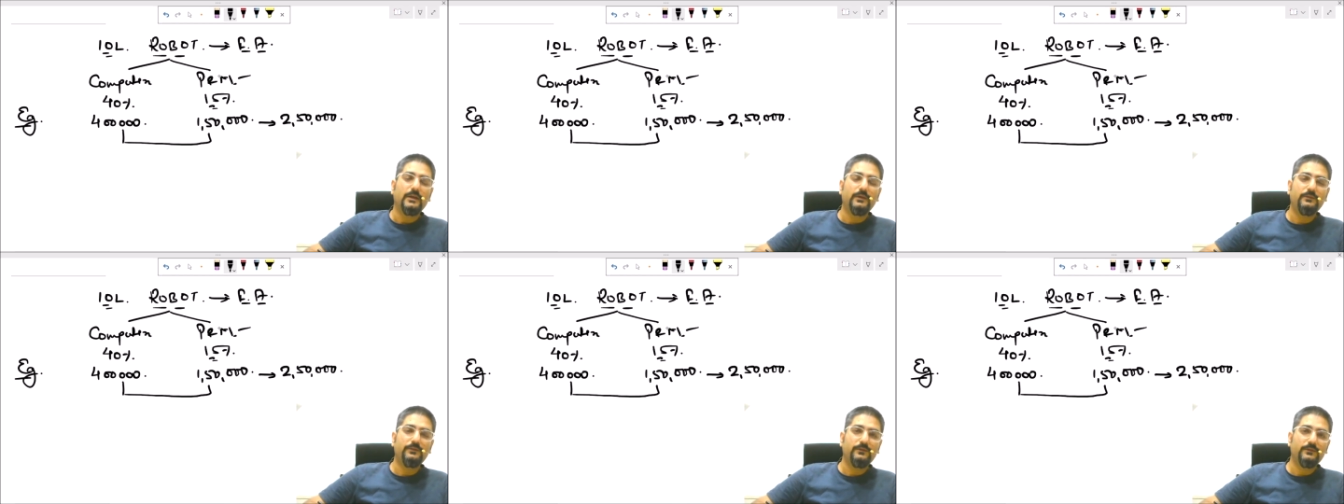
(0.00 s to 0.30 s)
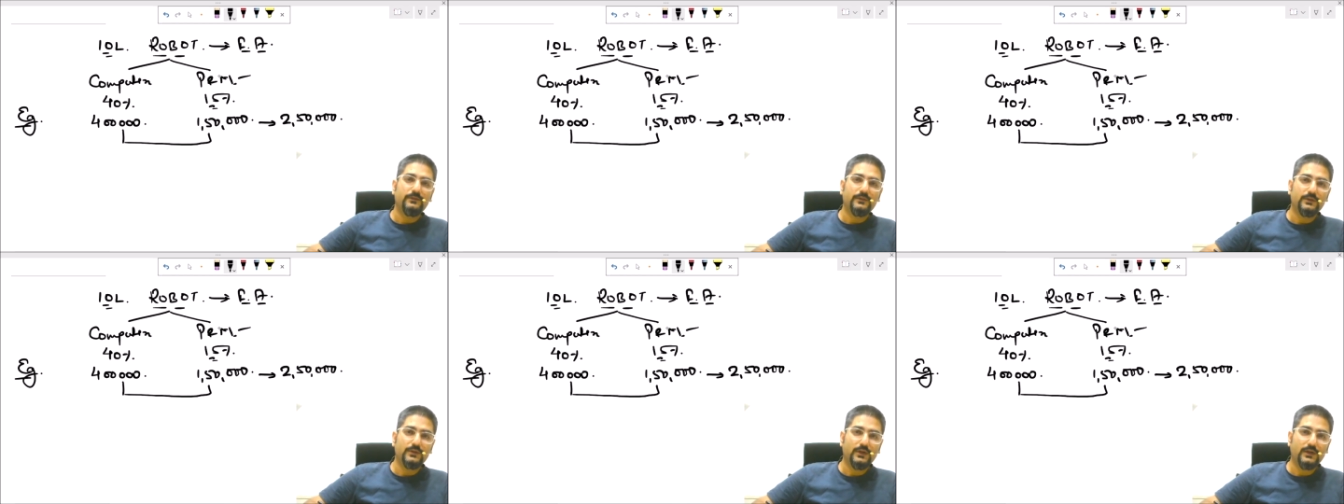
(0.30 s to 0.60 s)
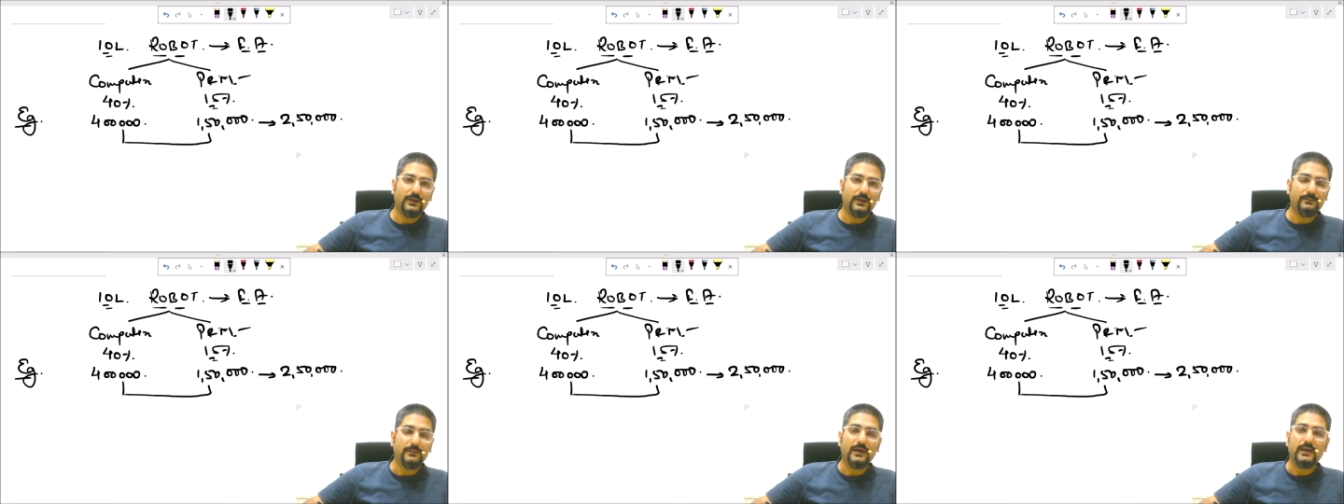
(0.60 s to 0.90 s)
if you
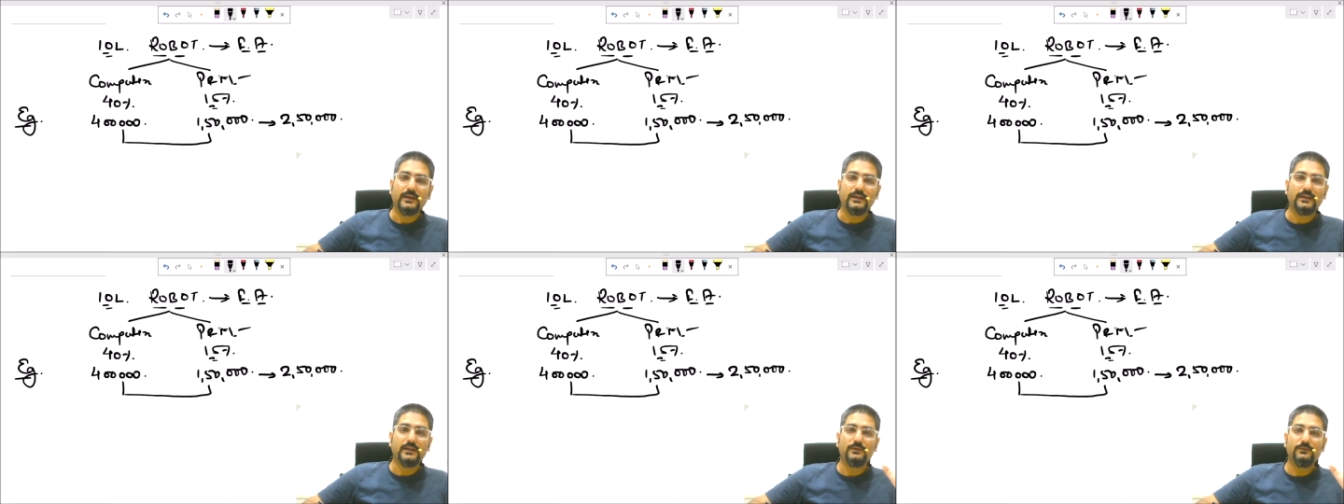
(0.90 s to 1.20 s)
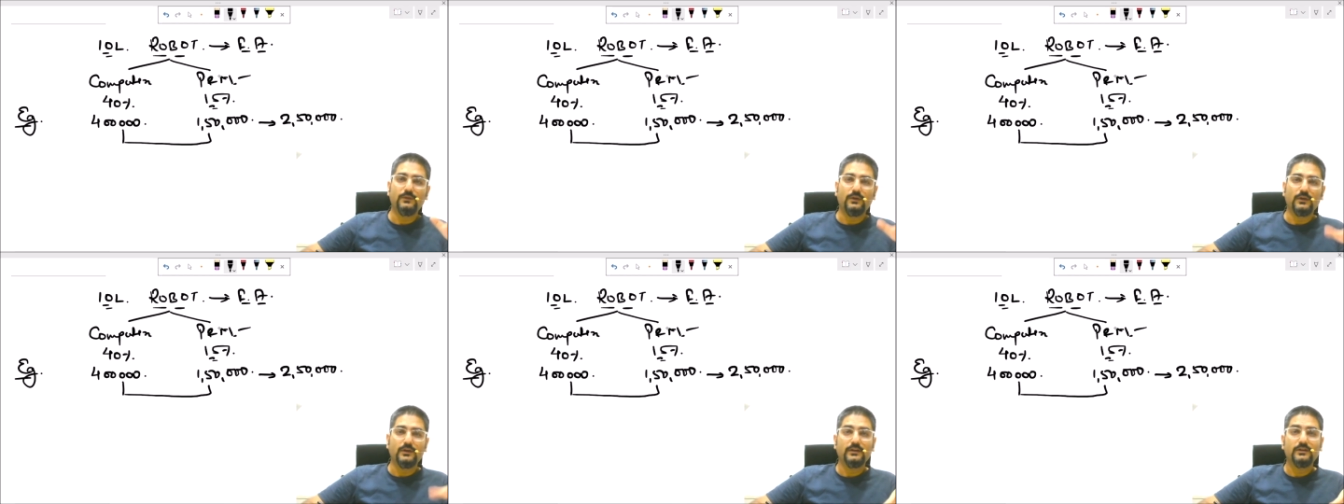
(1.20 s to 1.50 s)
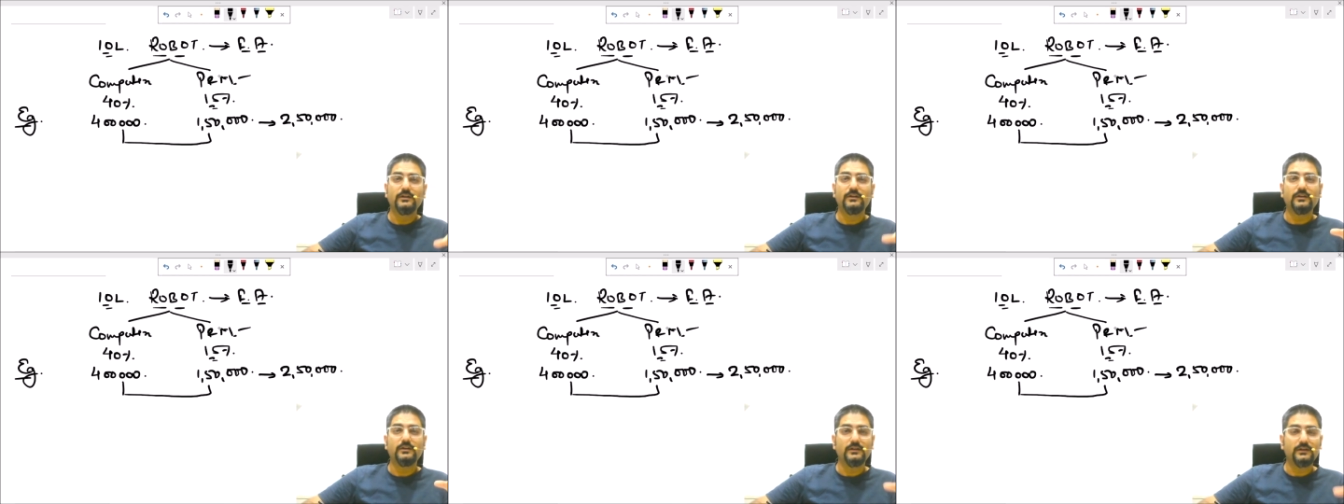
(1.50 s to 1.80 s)
are buying it for a
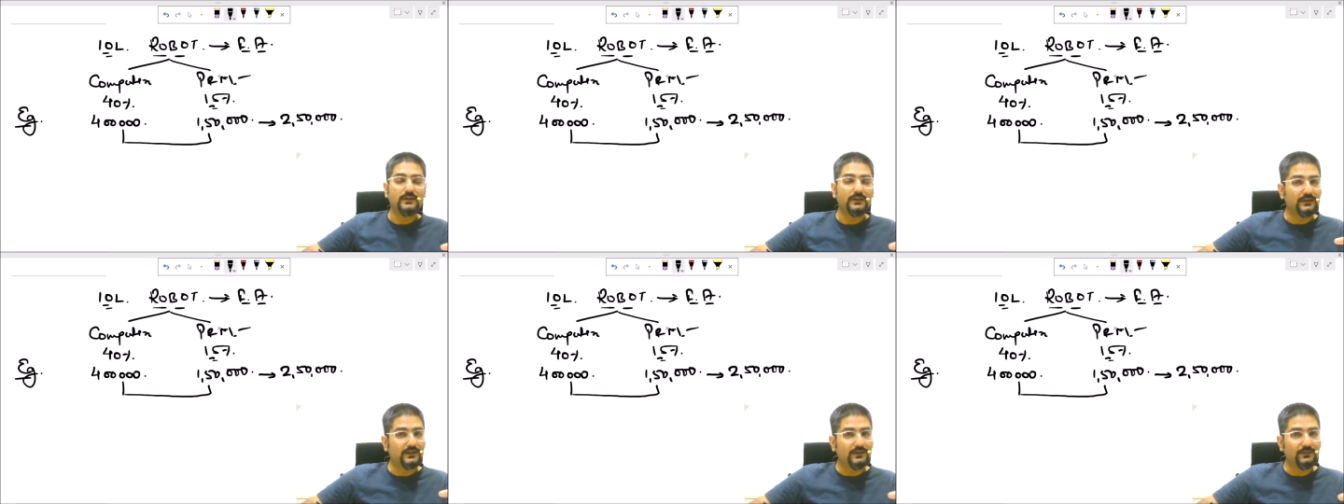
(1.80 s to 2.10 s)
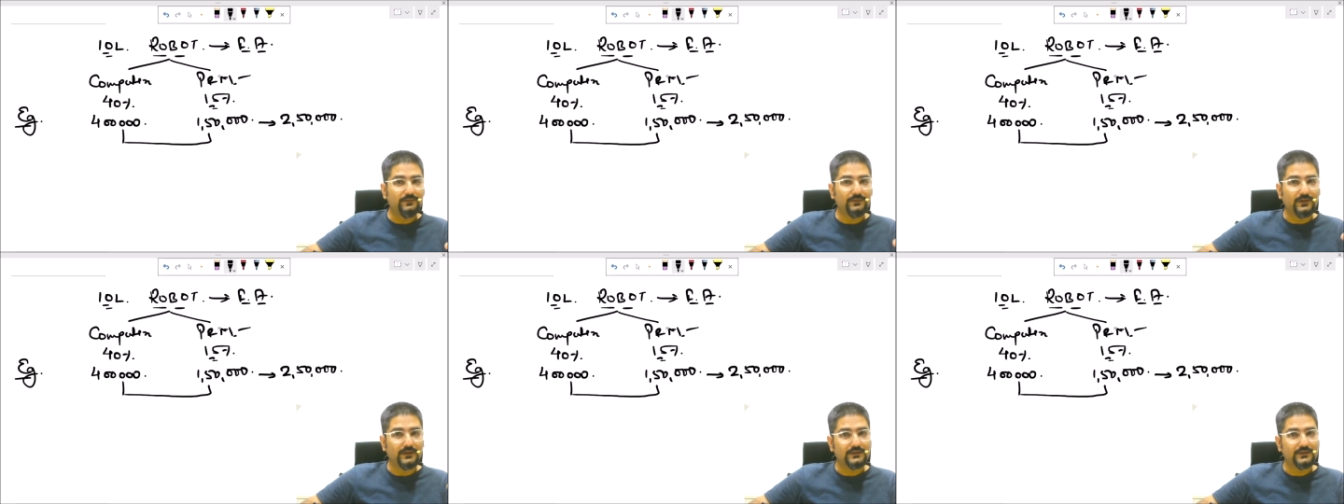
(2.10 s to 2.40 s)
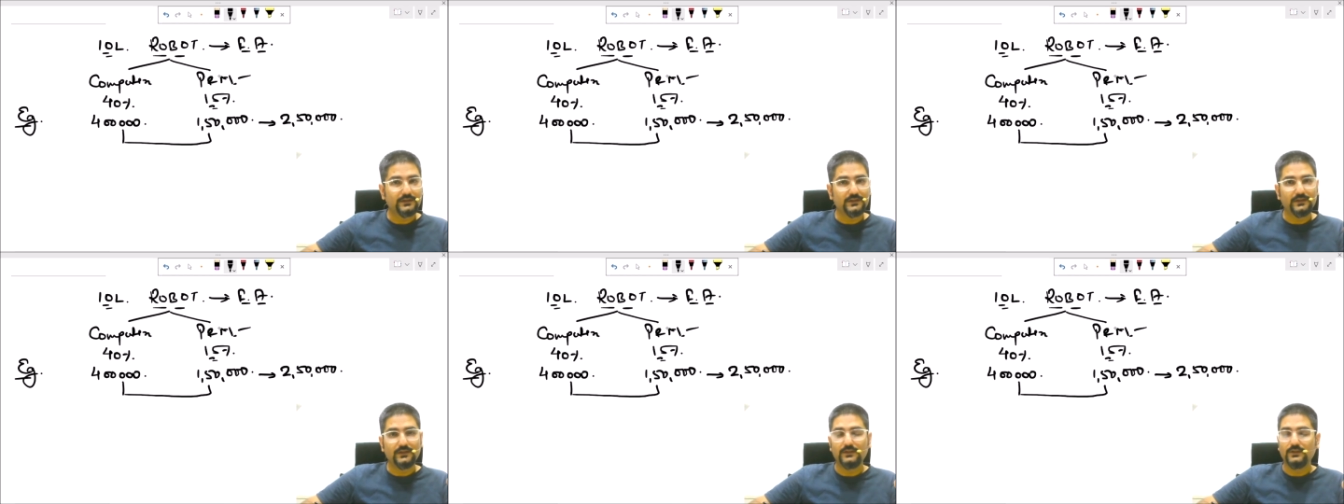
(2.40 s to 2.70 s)
critical
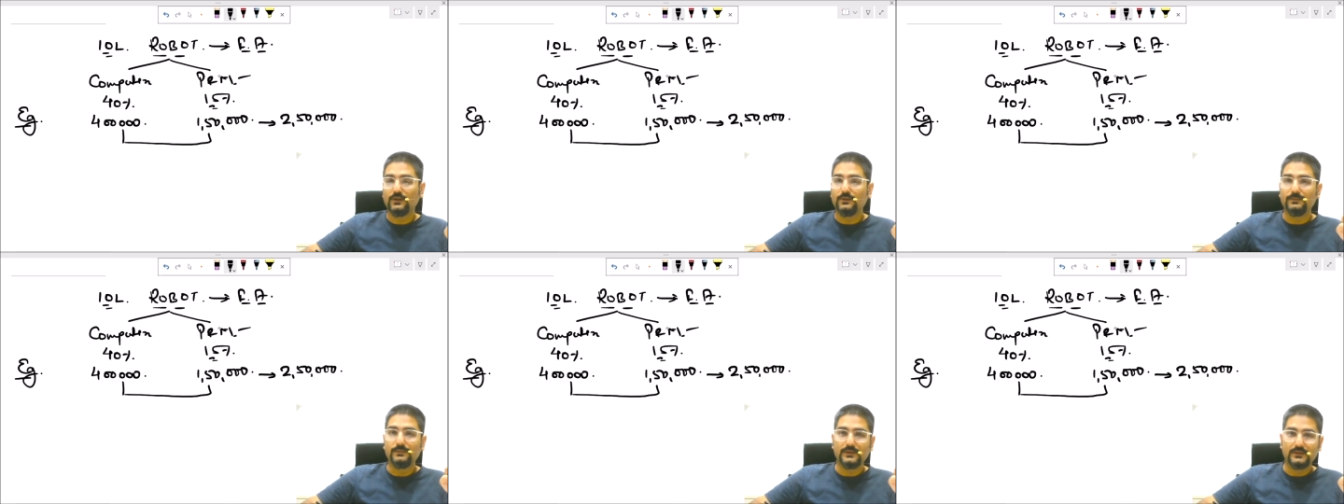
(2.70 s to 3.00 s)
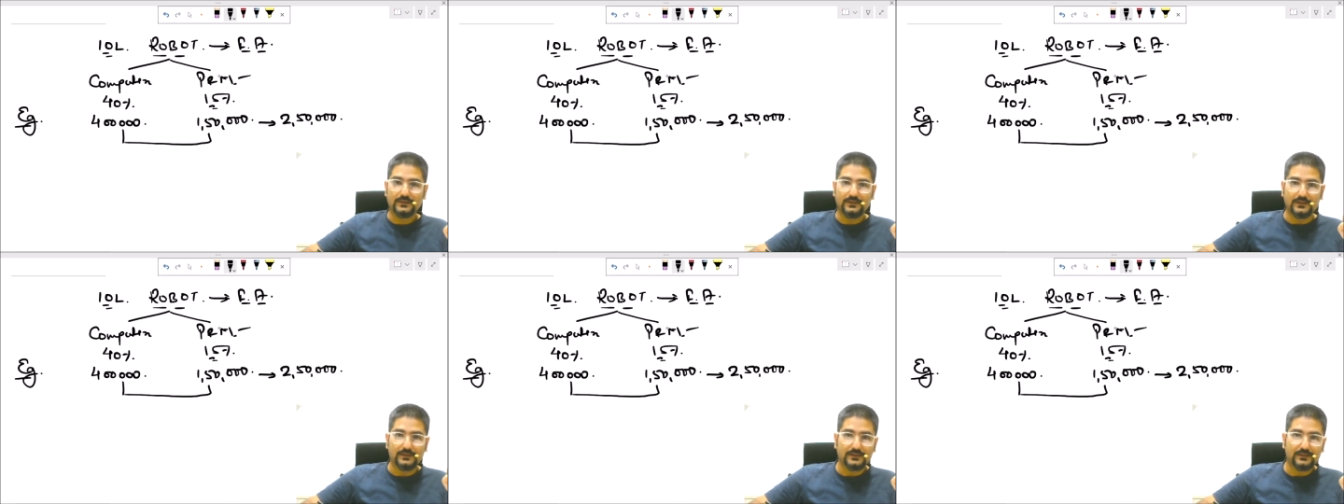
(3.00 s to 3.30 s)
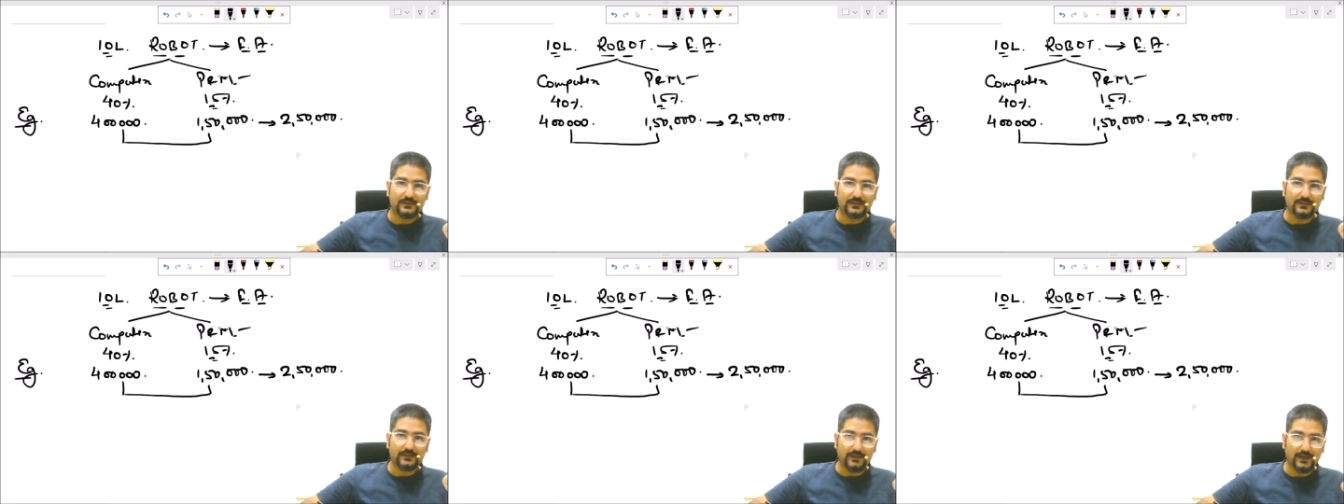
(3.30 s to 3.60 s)
function in your business,
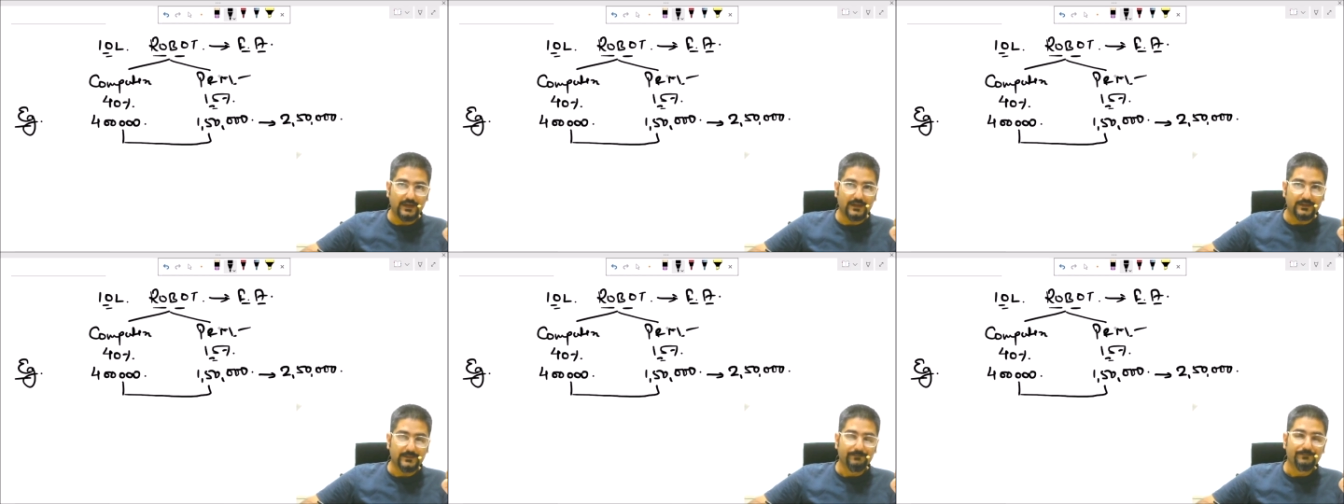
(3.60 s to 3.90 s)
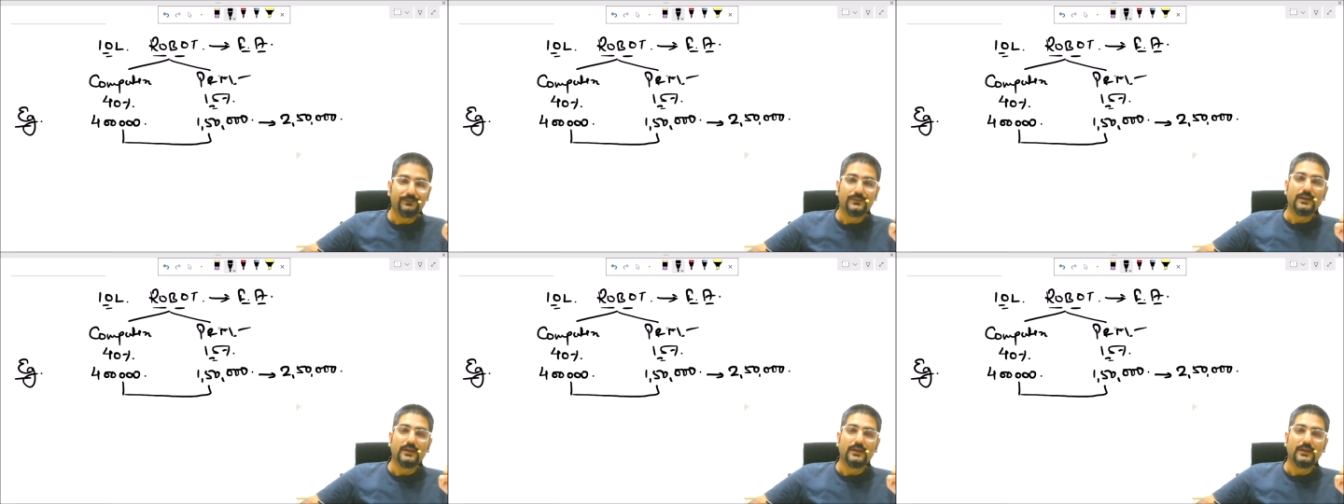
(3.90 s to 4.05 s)
right?